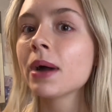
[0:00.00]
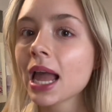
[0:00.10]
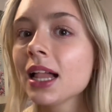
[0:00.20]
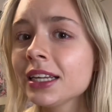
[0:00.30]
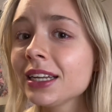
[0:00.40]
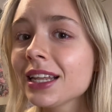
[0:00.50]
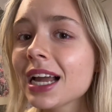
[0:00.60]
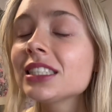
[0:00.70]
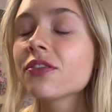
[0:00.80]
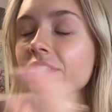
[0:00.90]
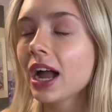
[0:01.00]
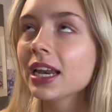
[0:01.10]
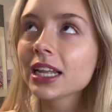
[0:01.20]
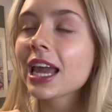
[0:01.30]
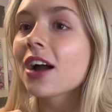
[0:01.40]
LED lights
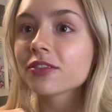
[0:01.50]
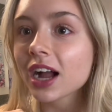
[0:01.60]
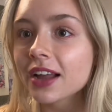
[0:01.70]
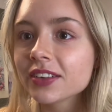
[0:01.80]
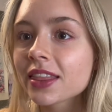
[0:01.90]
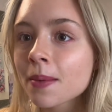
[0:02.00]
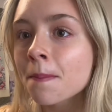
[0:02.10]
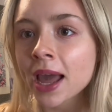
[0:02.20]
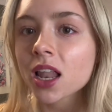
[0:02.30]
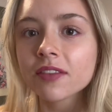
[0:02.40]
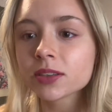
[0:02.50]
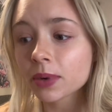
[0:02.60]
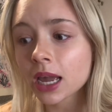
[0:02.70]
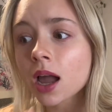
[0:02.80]
finally arrived in the mail after being